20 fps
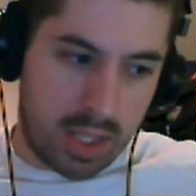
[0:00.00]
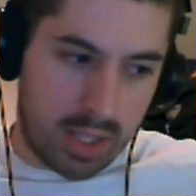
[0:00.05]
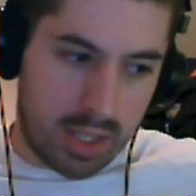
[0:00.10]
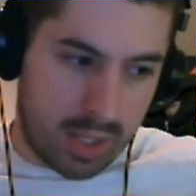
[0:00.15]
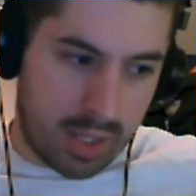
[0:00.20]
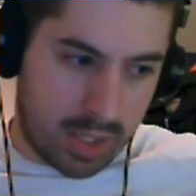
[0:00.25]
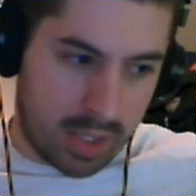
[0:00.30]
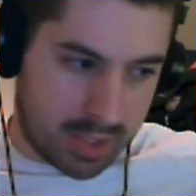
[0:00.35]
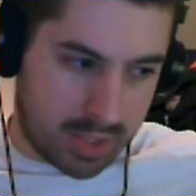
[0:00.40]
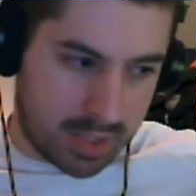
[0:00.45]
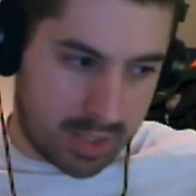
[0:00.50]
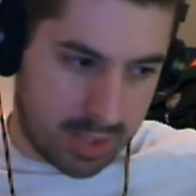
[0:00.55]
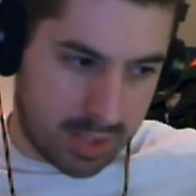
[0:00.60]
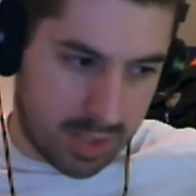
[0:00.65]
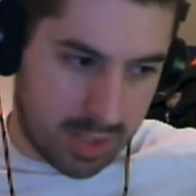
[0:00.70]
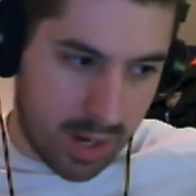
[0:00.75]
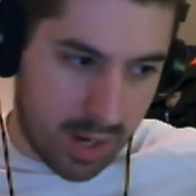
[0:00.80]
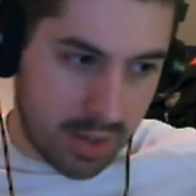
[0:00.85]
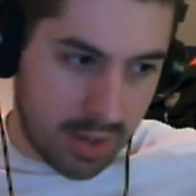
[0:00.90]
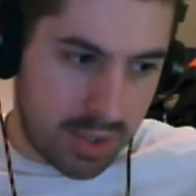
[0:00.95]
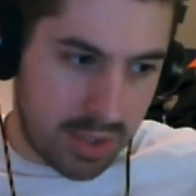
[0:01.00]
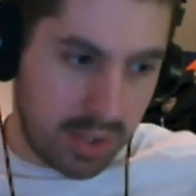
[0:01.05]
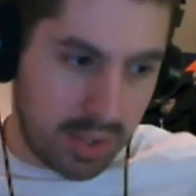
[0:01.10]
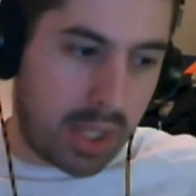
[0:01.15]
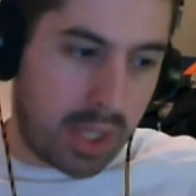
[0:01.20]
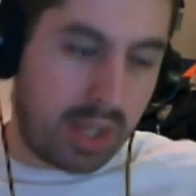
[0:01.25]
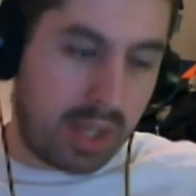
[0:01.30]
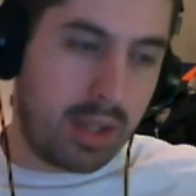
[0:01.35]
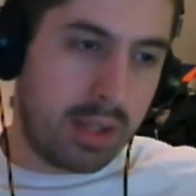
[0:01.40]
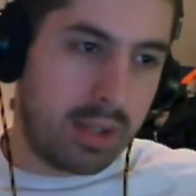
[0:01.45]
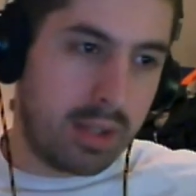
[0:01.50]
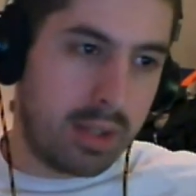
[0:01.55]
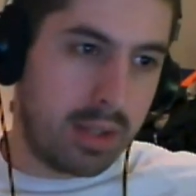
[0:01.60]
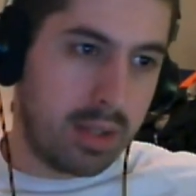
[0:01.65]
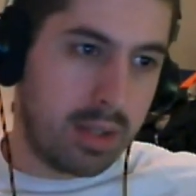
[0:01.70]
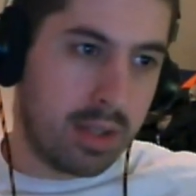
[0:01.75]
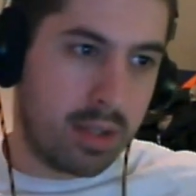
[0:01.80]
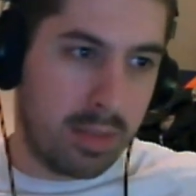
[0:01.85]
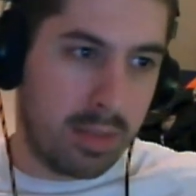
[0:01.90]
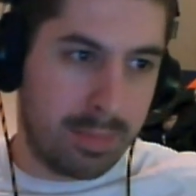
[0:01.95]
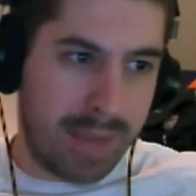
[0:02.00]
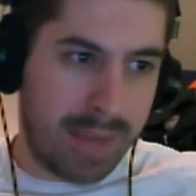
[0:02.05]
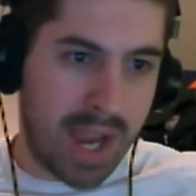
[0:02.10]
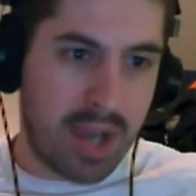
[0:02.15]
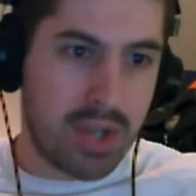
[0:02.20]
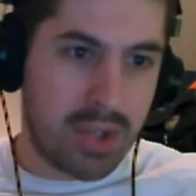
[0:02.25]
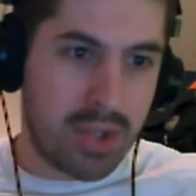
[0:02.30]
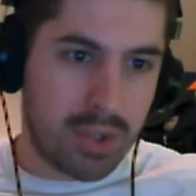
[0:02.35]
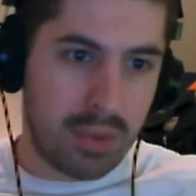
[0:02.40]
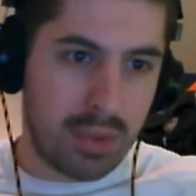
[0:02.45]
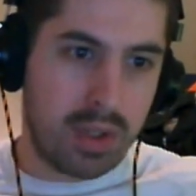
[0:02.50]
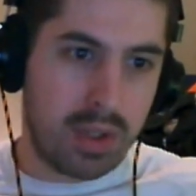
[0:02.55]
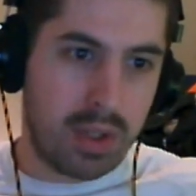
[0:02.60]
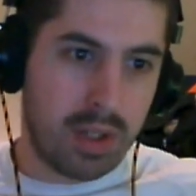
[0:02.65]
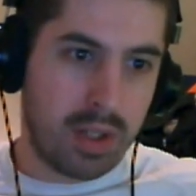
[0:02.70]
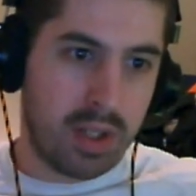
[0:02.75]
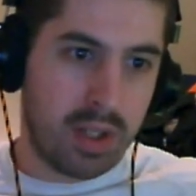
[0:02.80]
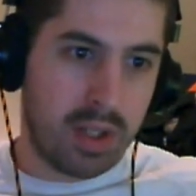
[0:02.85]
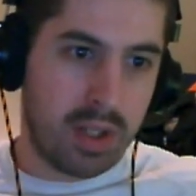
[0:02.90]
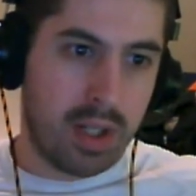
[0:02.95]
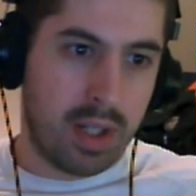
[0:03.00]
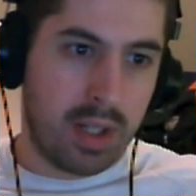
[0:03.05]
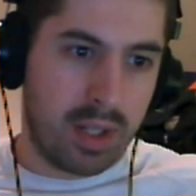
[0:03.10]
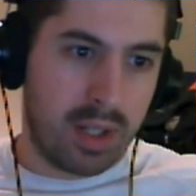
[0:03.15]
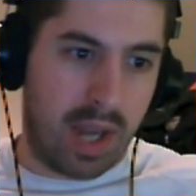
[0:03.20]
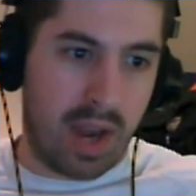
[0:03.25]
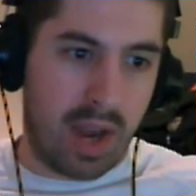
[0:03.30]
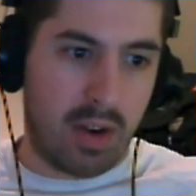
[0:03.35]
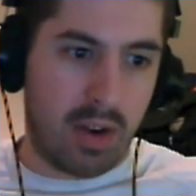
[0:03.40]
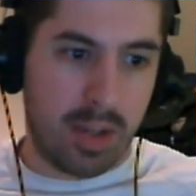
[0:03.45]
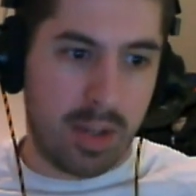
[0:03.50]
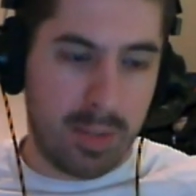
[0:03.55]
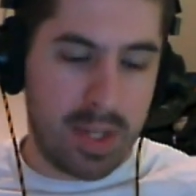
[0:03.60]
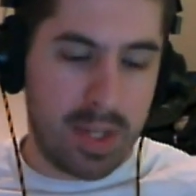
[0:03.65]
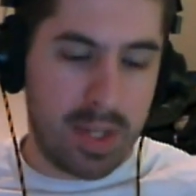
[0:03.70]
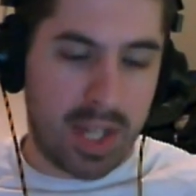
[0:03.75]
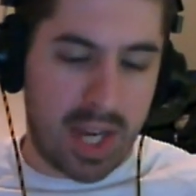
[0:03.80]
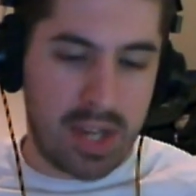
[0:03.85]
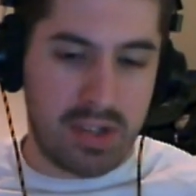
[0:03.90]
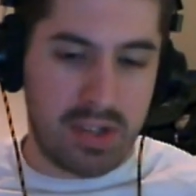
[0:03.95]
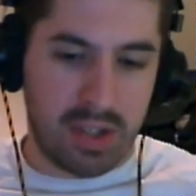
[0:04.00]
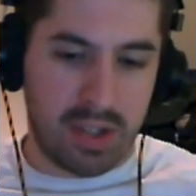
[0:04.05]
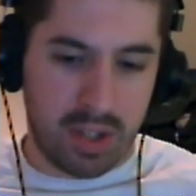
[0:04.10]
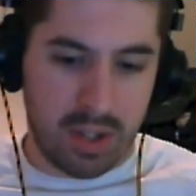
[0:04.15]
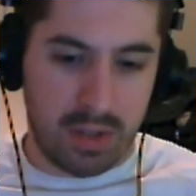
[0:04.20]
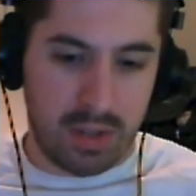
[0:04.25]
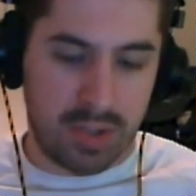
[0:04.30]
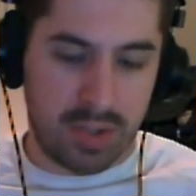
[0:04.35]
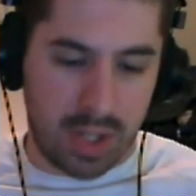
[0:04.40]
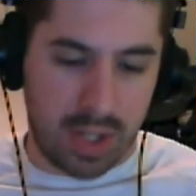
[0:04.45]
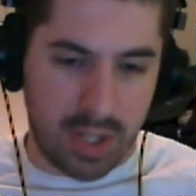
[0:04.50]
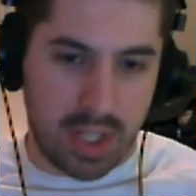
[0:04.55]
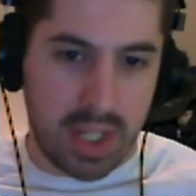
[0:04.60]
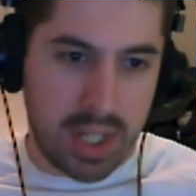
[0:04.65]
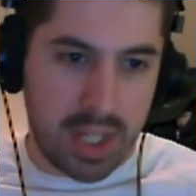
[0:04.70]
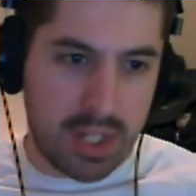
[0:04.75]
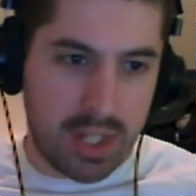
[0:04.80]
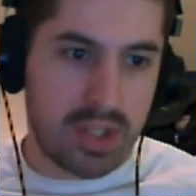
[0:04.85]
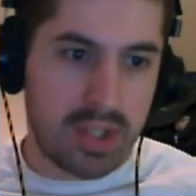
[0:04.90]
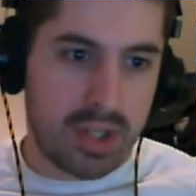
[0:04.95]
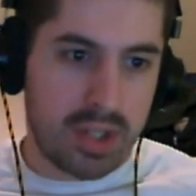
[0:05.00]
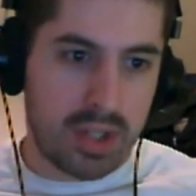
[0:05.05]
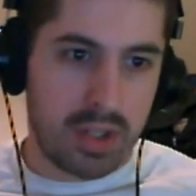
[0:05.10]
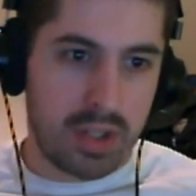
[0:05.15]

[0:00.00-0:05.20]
It's their duty to make sure that our communication goes unhinged